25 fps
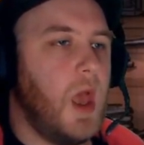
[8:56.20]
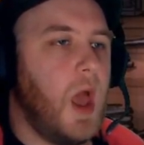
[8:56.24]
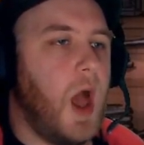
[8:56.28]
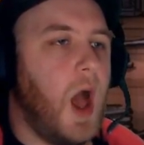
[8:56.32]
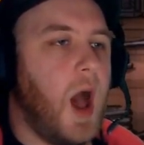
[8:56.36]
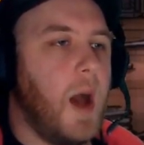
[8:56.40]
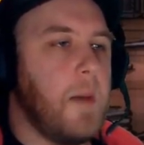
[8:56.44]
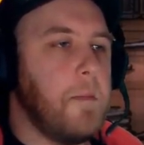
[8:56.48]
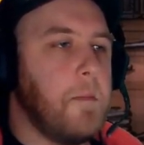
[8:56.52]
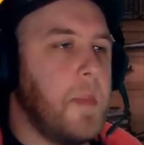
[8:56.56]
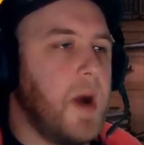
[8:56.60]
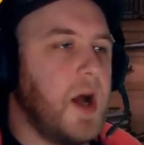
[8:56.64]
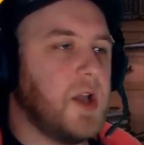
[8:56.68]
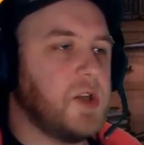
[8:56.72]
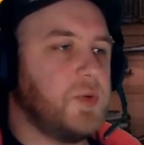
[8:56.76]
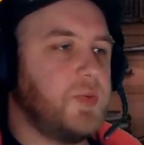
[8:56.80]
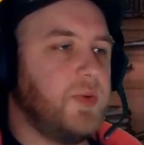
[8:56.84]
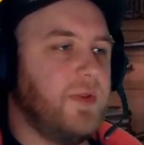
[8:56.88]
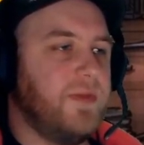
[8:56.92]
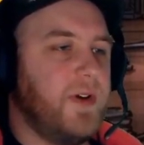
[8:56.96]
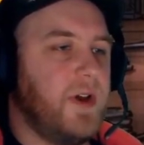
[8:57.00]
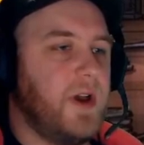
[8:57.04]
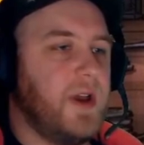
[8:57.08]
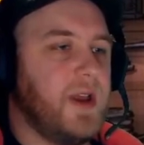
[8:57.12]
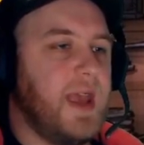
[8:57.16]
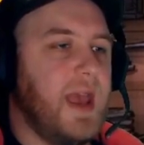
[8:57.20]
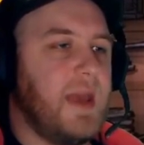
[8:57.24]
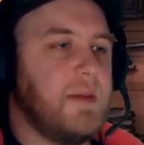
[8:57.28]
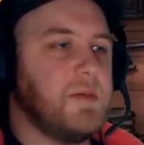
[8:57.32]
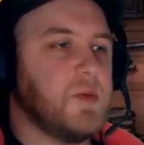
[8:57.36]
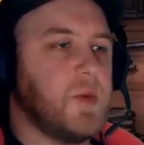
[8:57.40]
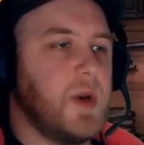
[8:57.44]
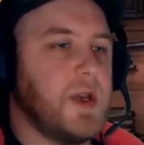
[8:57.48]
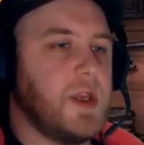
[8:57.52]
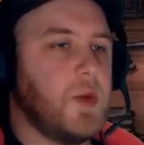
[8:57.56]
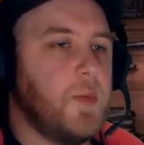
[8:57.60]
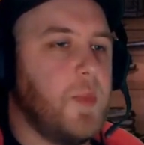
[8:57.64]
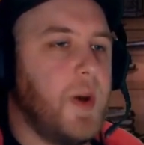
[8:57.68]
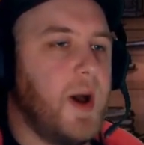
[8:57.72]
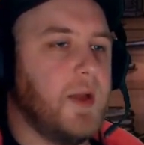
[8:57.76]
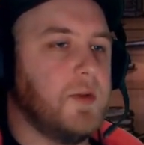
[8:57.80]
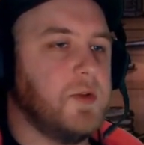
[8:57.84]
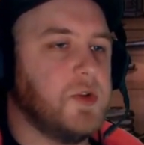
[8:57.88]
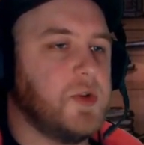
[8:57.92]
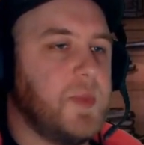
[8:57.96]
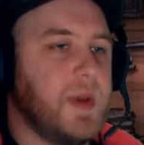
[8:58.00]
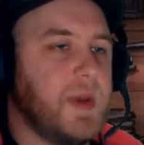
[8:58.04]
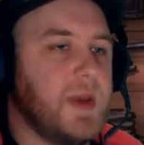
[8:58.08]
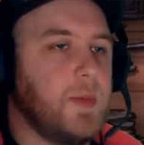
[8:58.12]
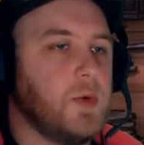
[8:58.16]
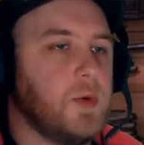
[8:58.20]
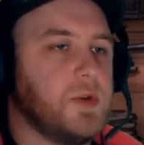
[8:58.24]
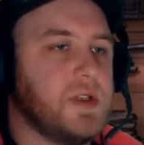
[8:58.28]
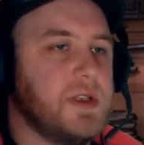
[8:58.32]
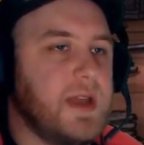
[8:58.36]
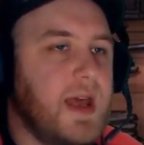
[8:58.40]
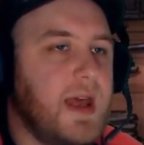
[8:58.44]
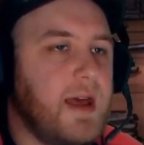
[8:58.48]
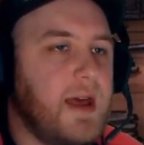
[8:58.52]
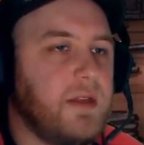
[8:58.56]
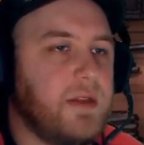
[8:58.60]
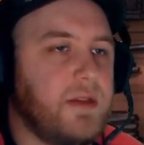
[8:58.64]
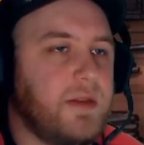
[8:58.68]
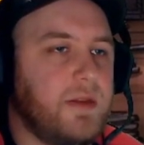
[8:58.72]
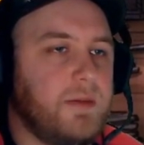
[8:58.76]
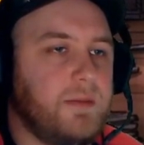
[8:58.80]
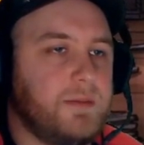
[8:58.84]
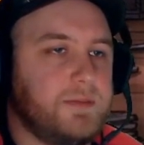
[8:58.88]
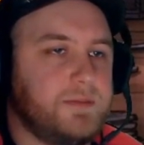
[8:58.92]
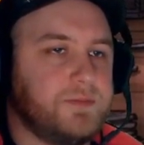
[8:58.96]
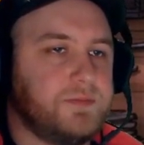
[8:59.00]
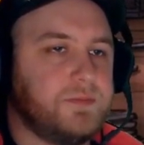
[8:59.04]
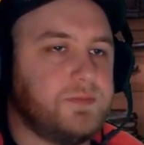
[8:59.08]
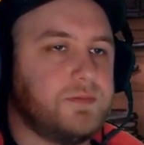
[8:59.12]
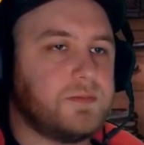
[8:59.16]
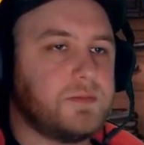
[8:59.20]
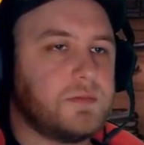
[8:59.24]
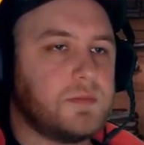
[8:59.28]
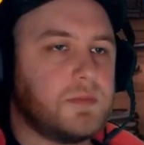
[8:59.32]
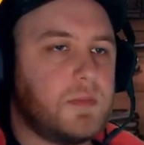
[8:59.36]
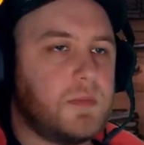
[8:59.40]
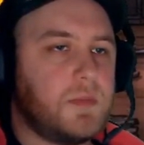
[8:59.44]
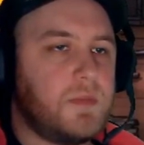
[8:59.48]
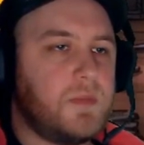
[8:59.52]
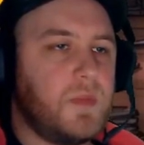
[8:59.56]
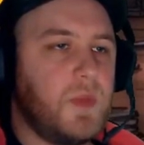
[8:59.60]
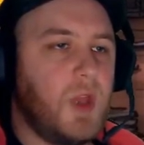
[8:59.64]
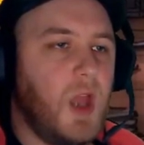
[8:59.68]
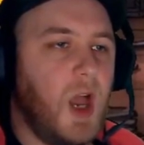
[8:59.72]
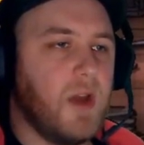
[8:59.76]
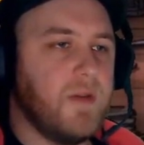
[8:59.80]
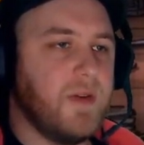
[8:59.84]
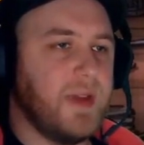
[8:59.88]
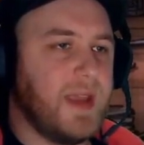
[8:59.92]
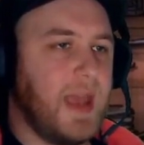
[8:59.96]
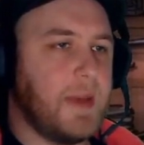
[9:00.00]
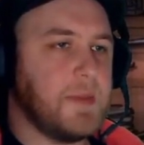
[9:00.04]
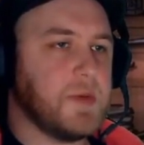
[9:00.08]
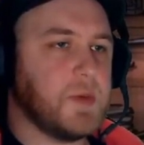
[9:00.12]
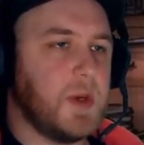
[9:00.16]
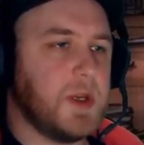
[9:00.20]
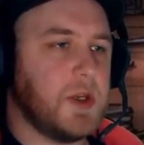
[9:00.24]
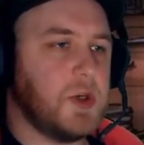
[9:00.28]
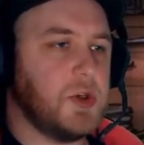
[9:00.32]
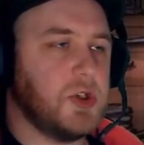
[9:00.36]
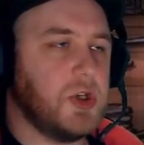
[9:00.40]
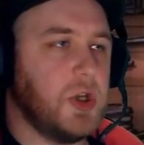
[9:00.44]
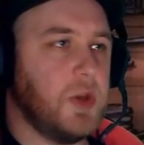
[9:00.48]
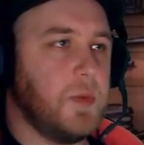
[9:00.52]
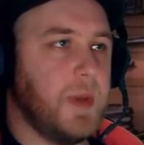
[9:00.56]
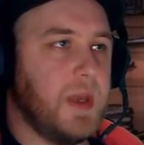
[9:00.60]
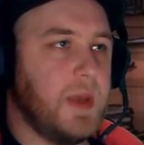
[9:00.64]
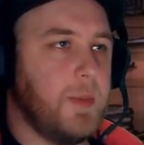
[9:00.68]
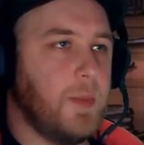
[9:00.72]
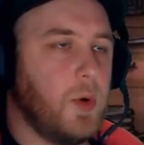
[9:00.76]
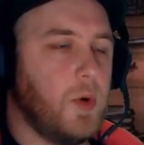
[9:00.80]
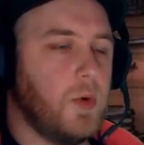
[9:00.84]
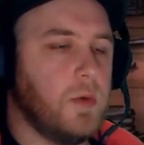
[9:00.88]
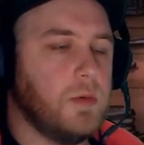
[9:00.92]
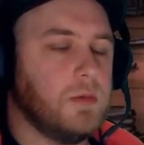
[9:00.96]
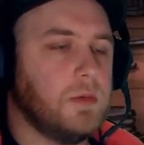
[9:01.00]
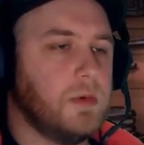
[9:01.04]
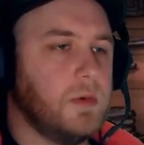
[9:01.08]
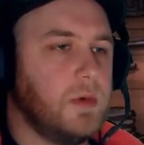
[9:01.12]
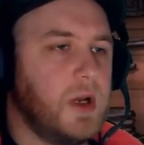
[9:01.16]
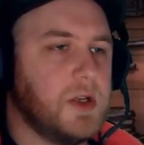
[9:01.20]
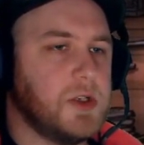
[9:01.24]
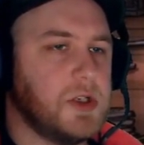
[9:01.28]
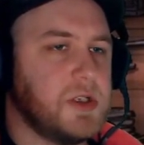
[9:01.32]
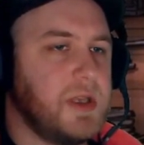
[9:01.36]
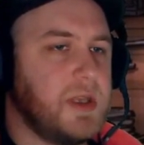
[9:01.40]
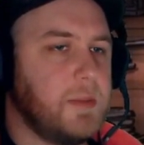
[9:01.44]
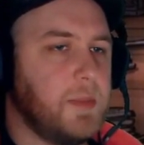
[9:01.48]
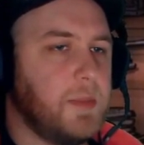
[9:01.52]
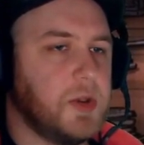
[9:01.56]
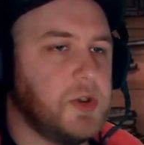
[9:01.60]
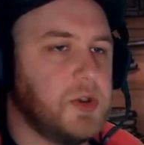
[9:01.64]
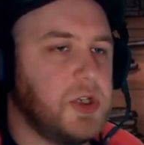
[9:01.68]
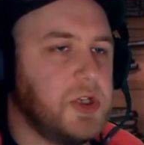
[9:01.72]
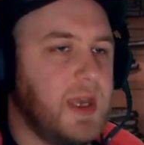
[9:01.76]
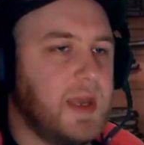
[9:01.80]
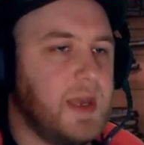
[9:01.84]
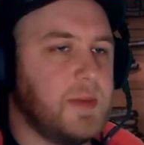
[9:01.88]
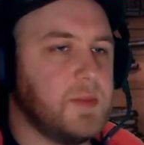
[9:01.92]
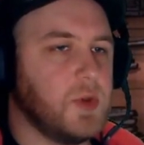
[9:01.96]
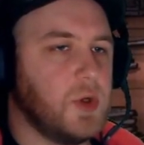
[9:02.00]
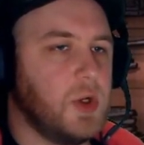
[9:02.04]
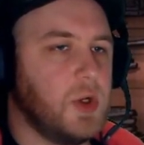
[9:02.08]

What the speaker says: I much prefer games where you punch people to death over games where you shoot people. I just think punching games are